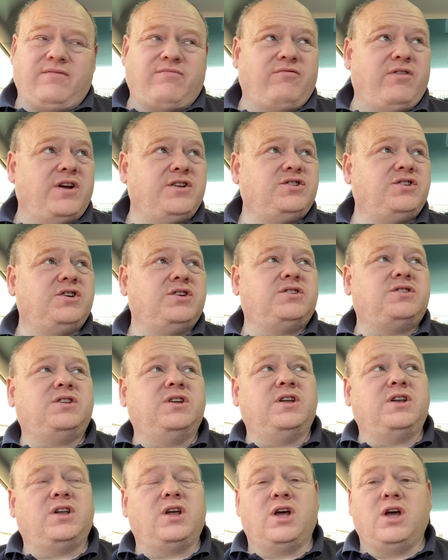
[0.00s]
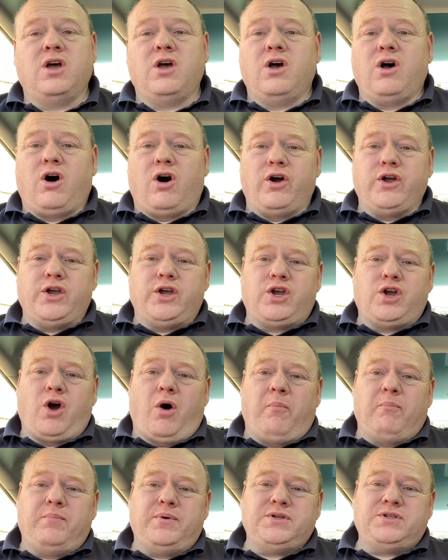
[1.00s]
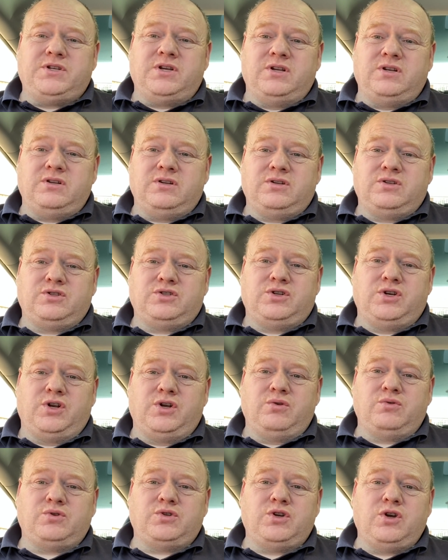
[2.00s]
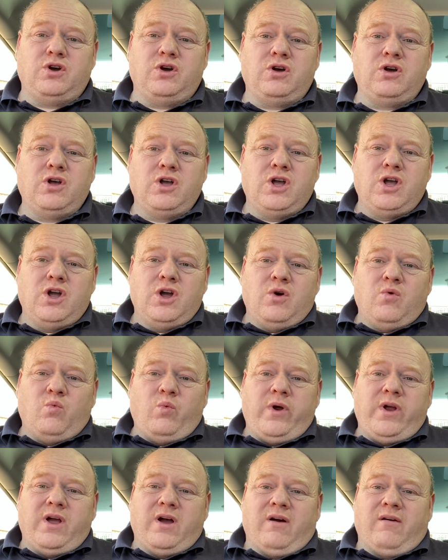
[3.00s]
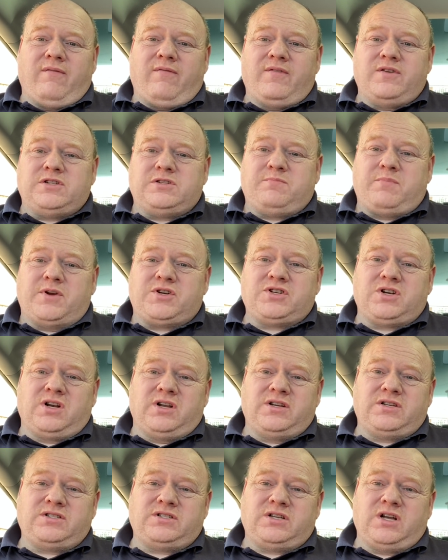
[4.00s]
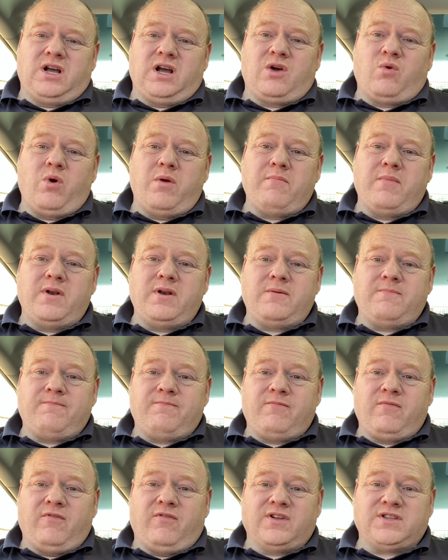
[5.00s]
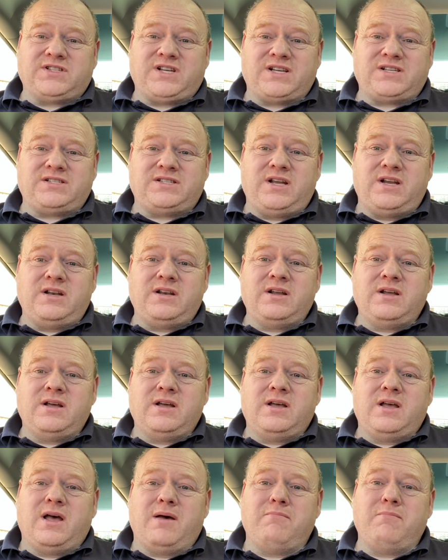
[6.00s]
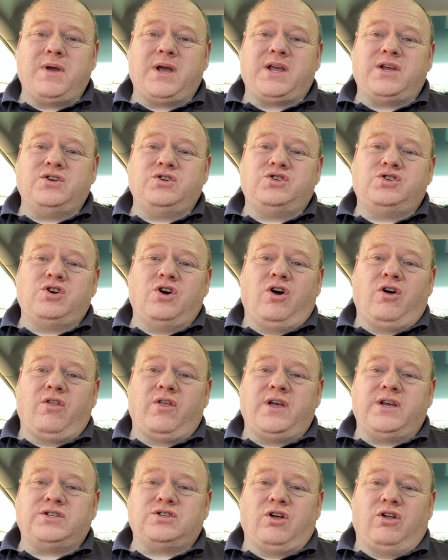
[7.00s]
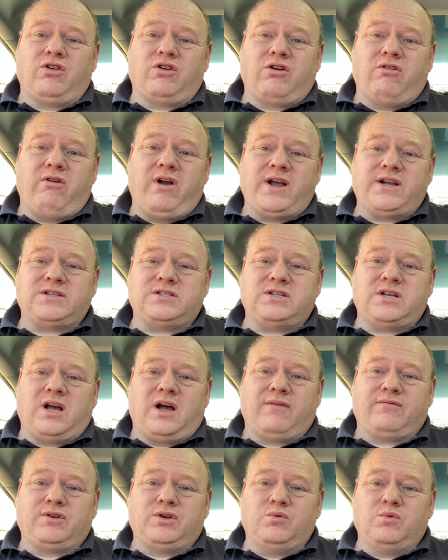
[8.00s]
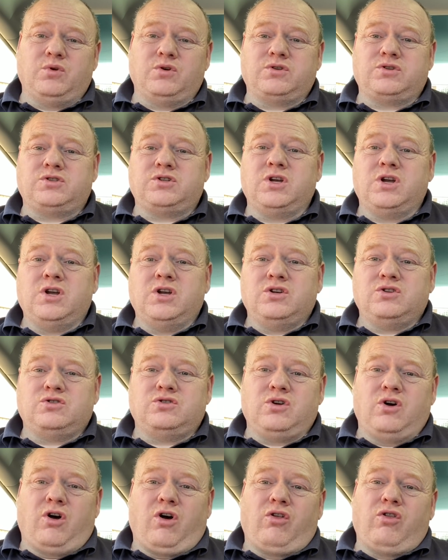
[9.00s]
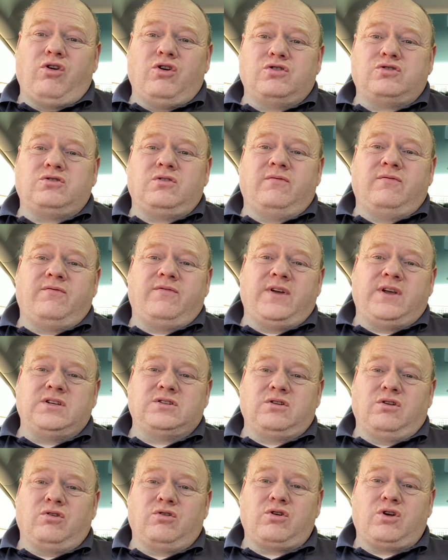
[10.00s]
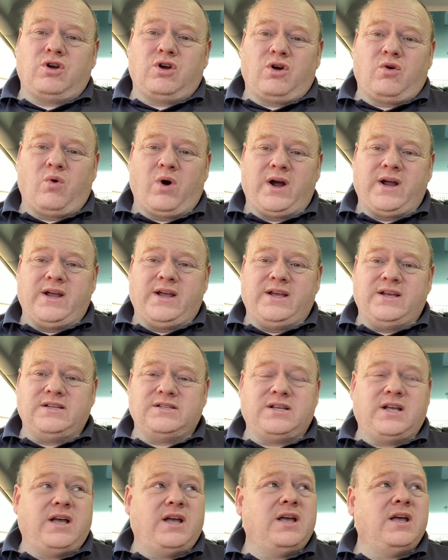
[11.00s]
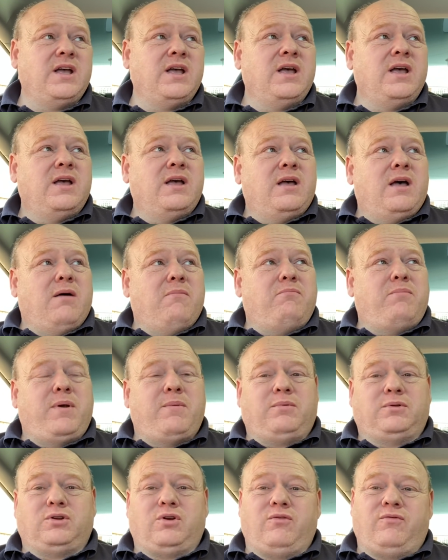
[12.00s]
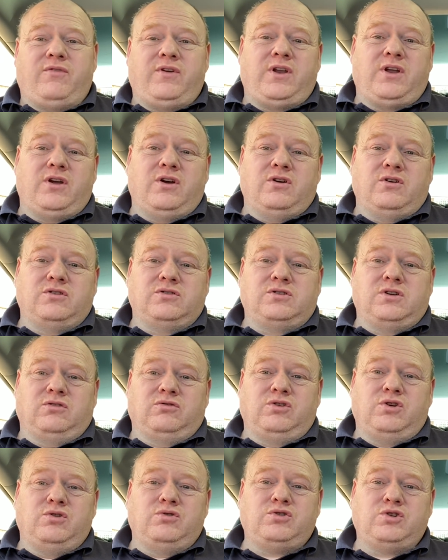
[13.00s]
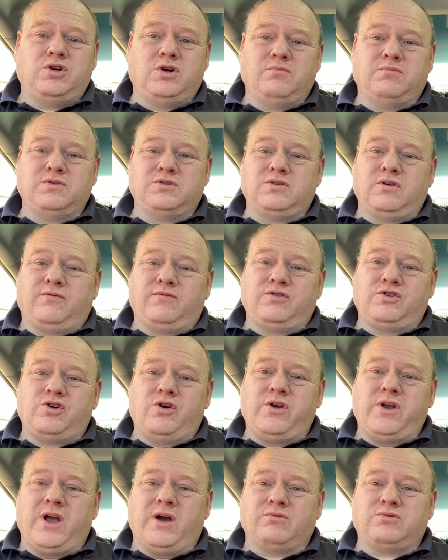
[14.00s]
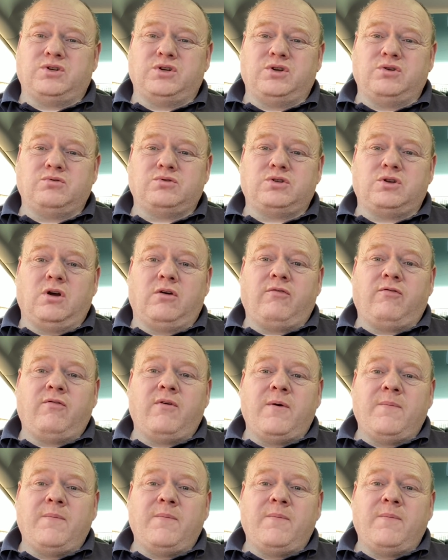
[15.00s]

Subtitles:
registered or you're competent to do so. We have specialist equipment for testing and making sure that it's all correct afterwards. So although some things look quite easy and people do videos on YouTube and stuff showing you how to do stuff,